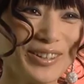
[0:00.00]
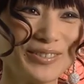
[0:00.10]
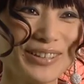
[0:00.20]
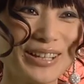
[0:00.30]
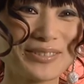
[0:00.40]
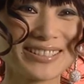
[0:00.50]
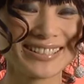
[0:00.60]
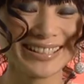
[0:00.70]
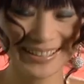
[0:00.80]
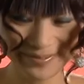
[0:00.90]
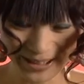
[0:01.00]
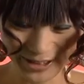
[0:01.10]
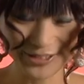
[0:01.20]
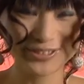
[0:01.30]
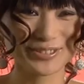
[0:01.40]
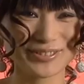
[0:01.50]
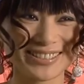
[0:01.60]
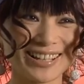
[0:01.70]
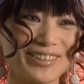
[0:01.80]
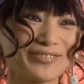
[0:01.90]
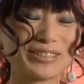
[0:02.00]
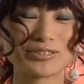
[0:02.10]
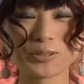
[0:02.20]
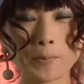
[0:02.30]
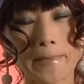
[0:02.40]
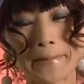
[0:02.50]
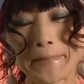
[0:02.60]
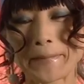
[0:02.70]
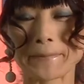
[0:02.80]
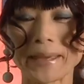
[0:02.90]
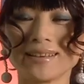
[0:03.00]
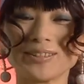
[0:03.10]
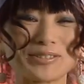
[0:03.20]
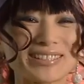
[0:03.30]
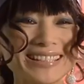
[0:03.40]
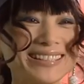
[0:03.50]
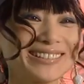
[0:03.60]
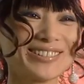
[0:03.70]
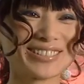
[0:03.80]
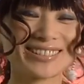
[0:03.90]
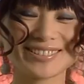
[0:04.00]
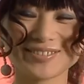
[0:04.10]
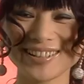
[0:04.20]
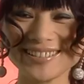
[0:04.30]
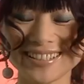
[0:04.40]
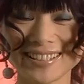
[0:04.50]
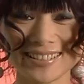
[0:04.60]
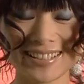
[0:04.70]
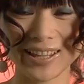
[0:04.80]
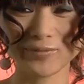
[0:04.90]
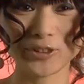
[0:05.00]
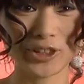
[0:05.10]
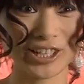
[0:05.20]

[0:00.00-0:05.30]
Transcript: When I was singing, my shoes was off. I was singing all these crazy things and very